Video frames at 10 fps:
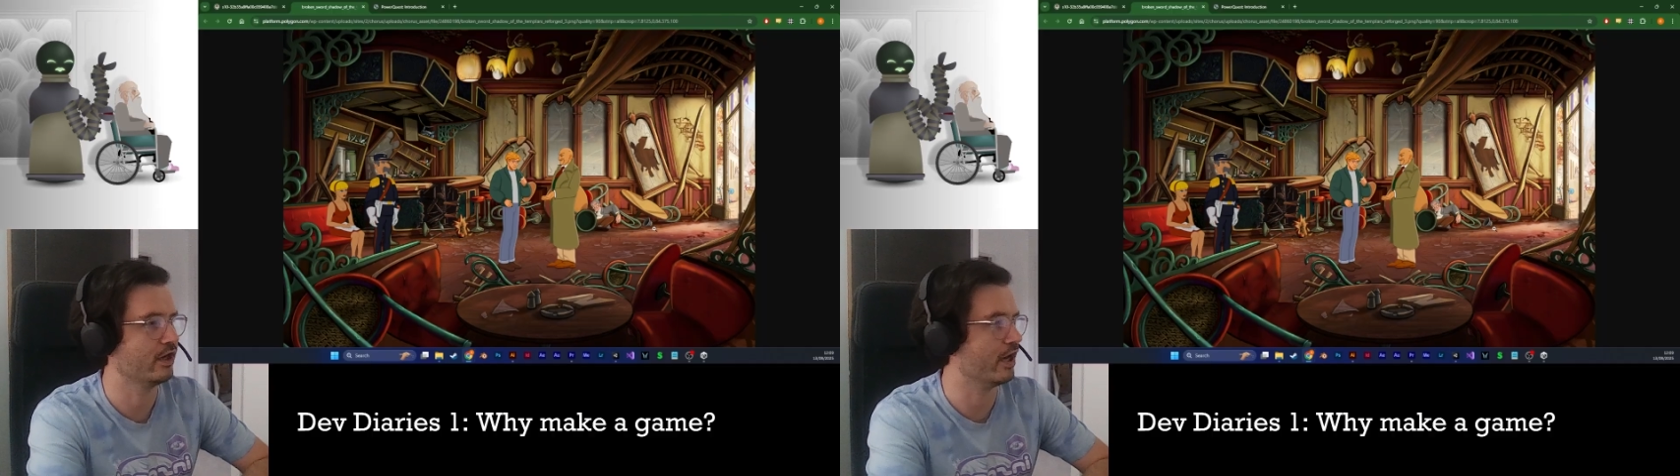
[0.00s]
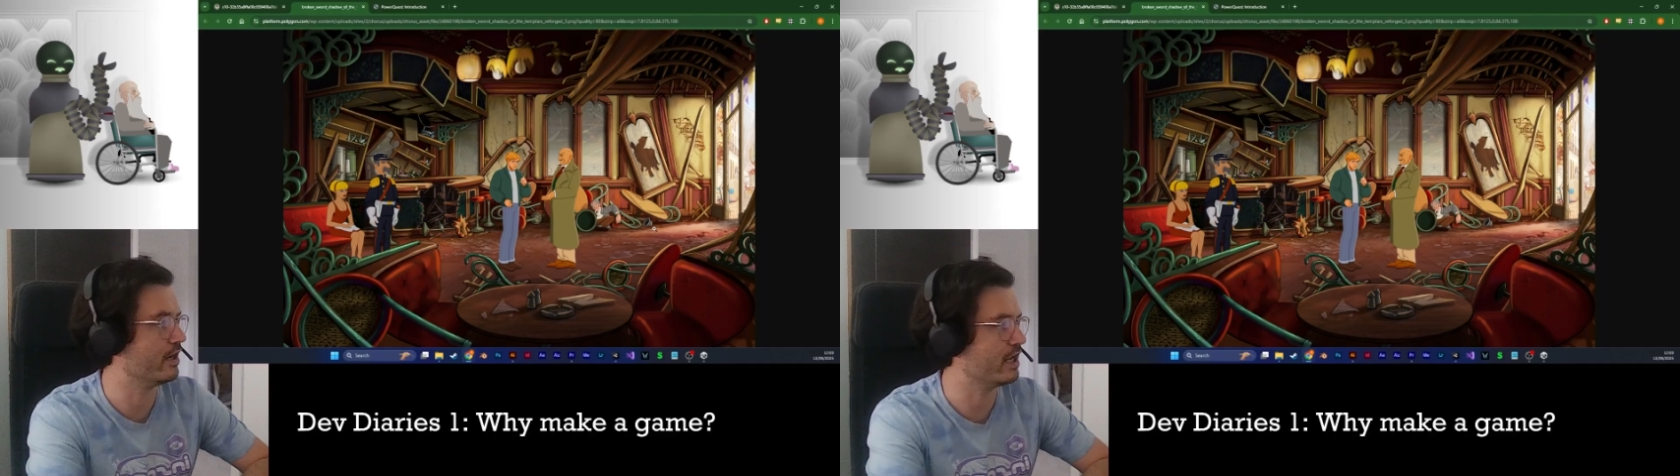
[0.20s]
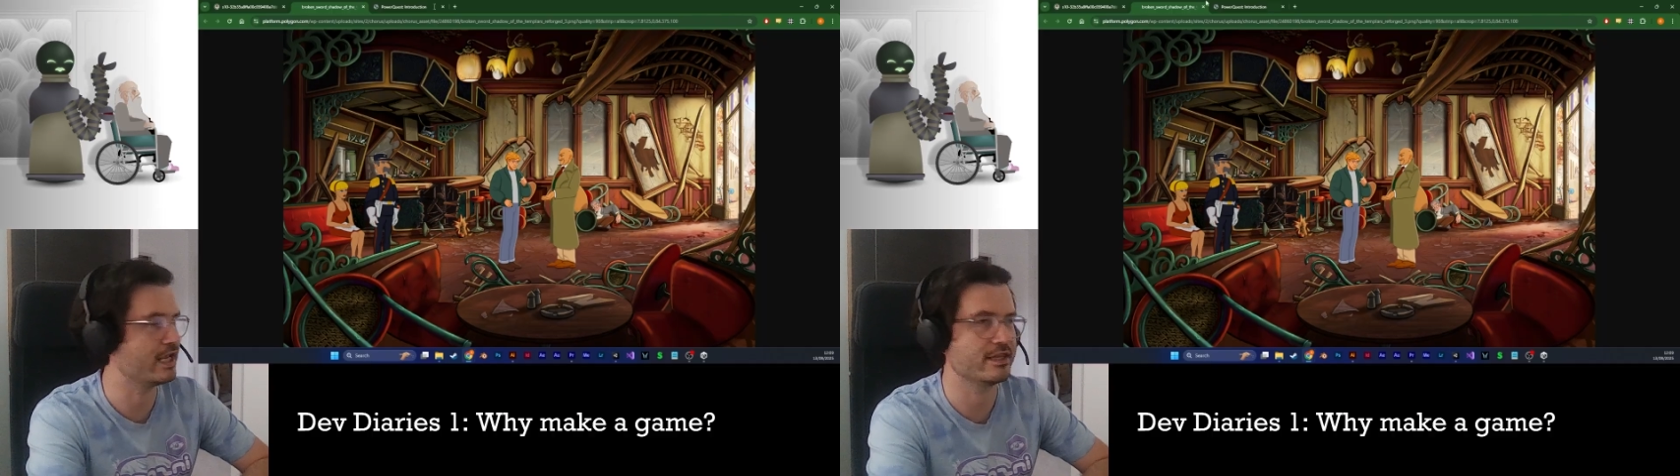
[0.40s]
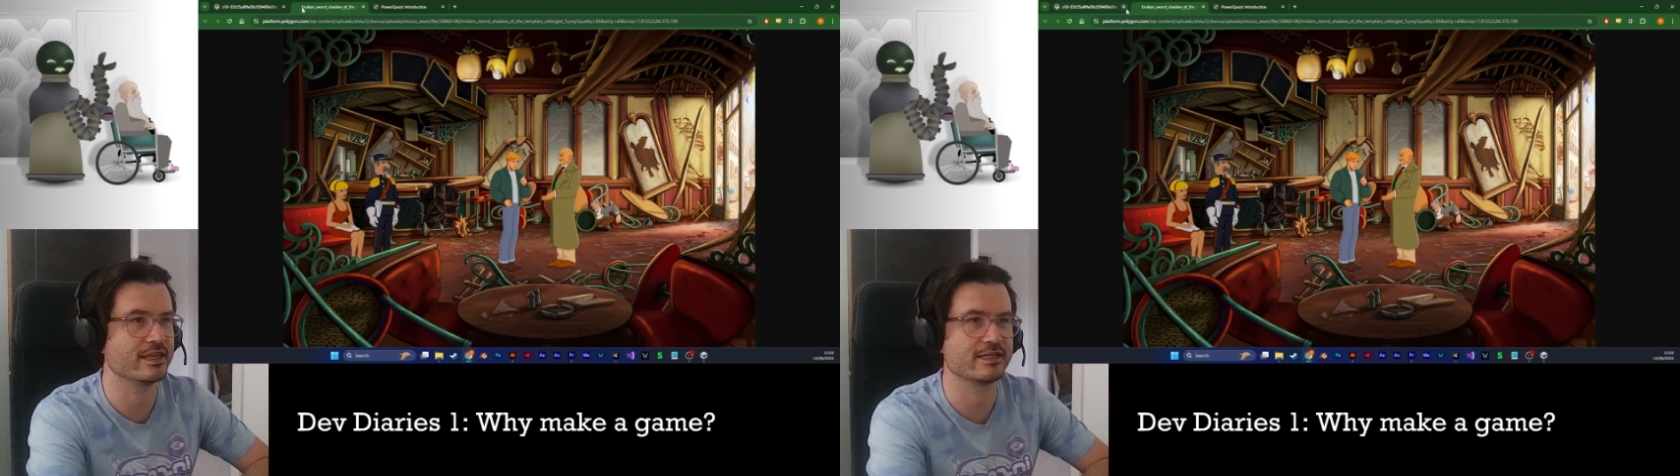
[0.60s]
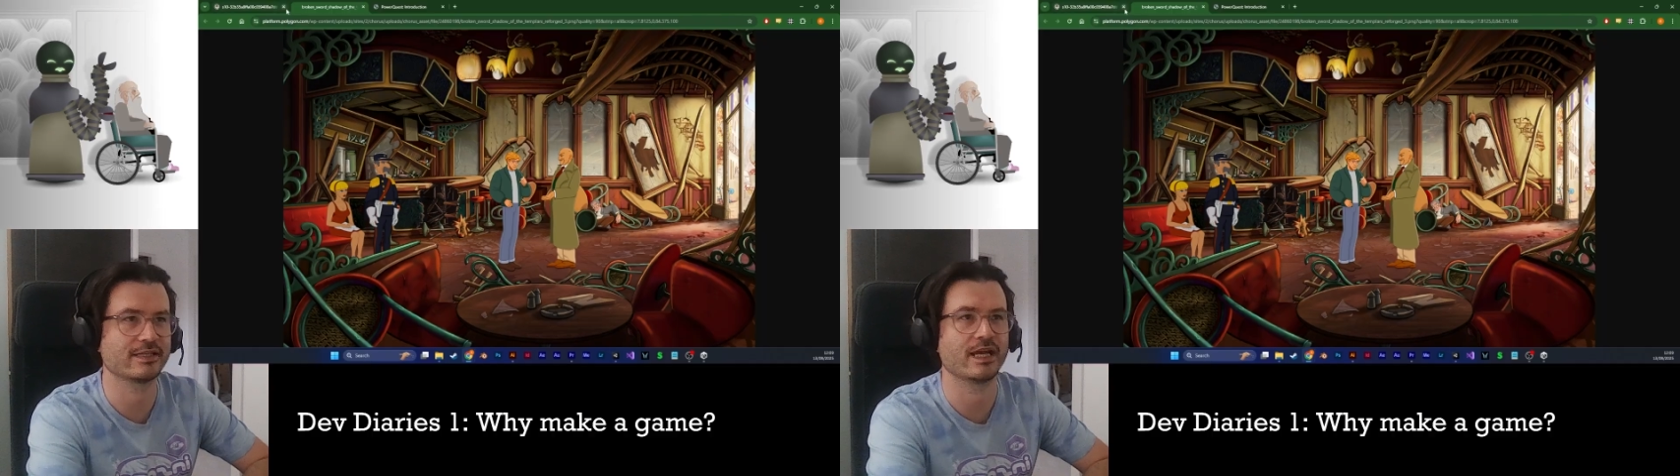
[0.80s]
and they're
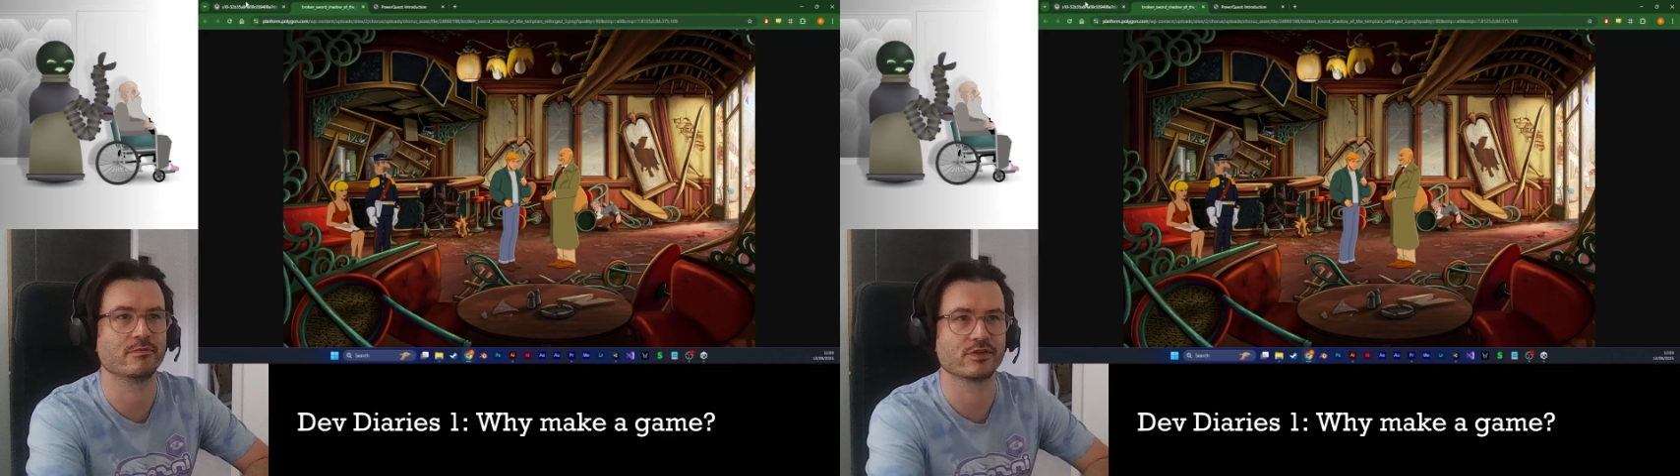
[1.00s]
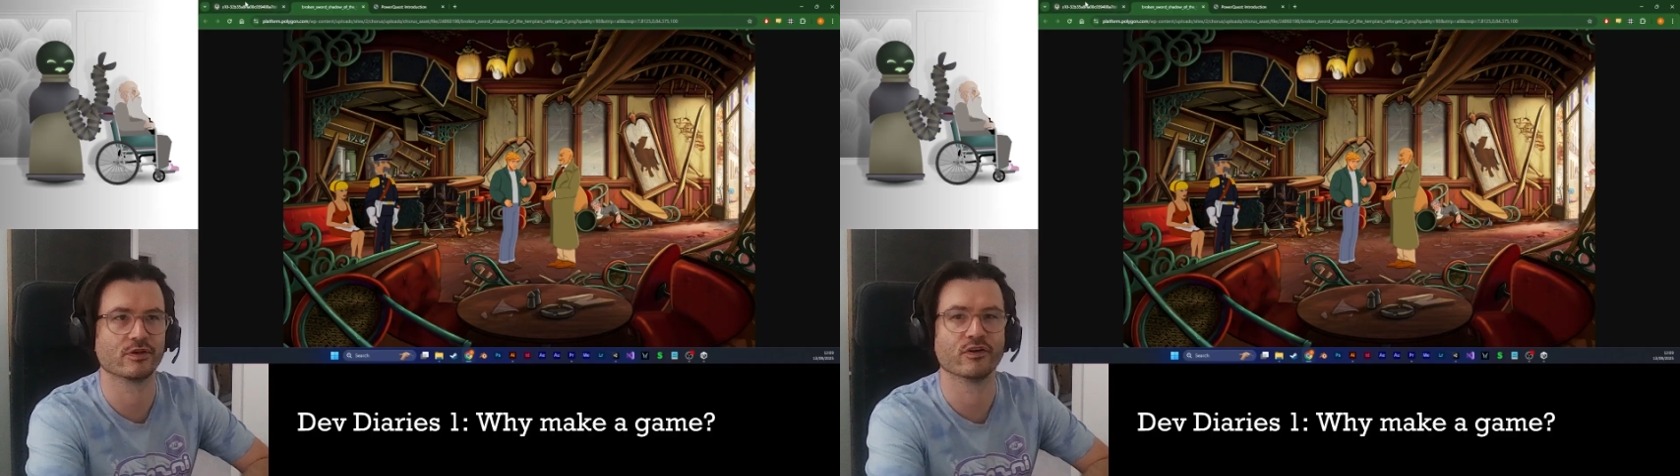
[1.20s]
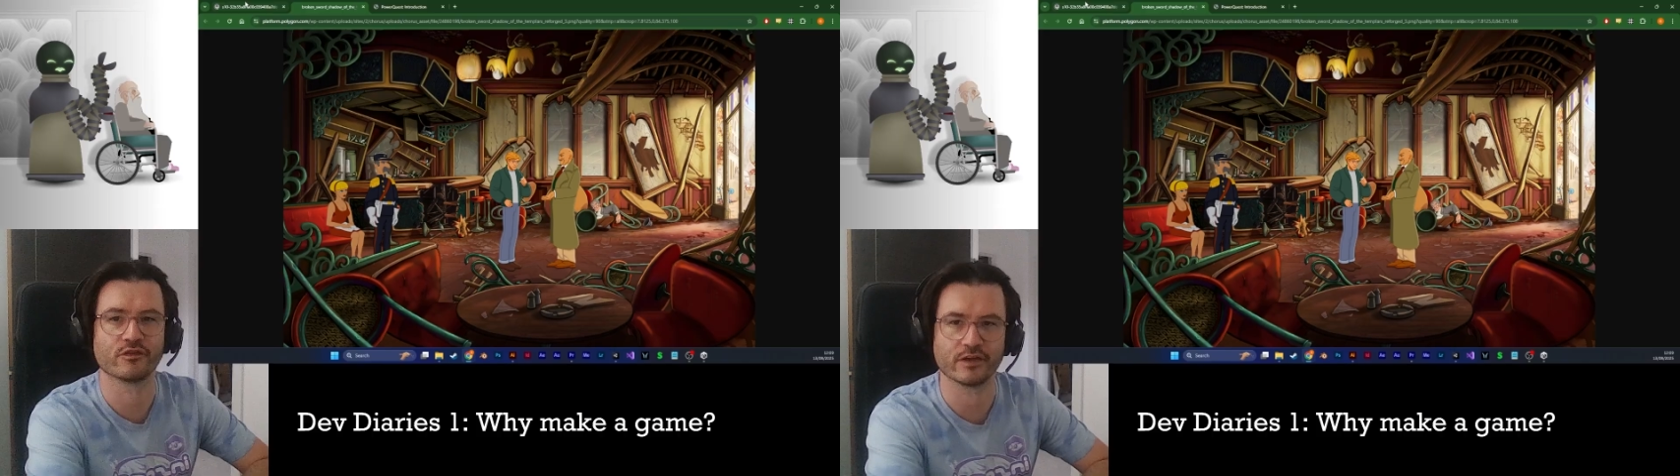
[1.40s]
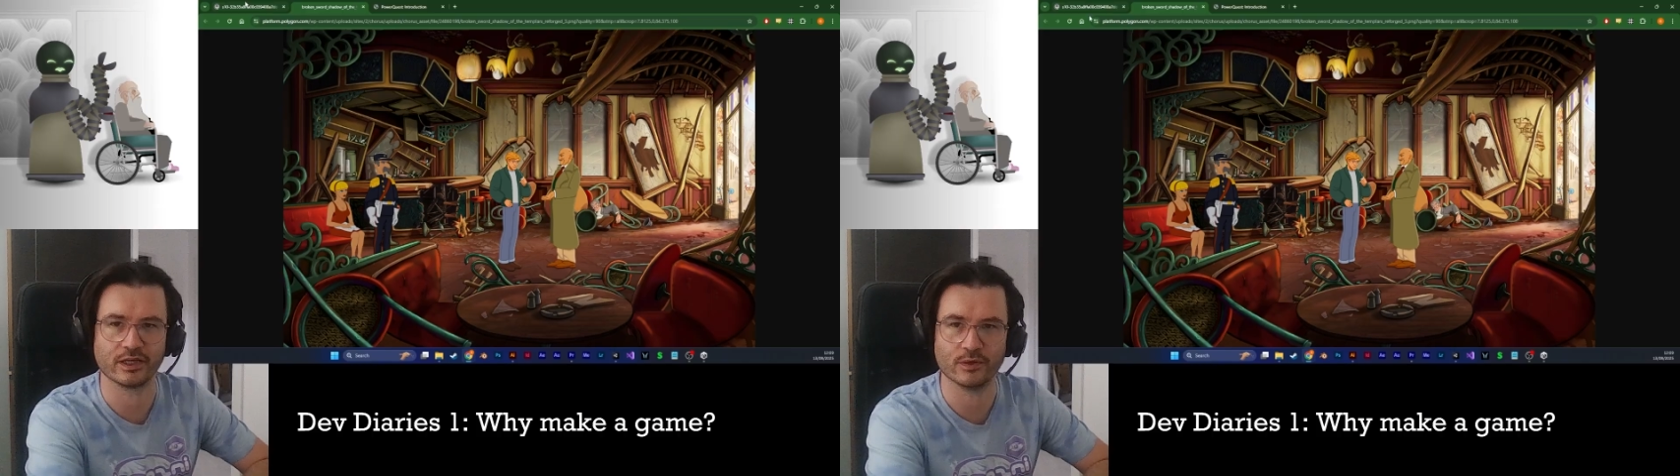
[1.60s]
the same sort of thing.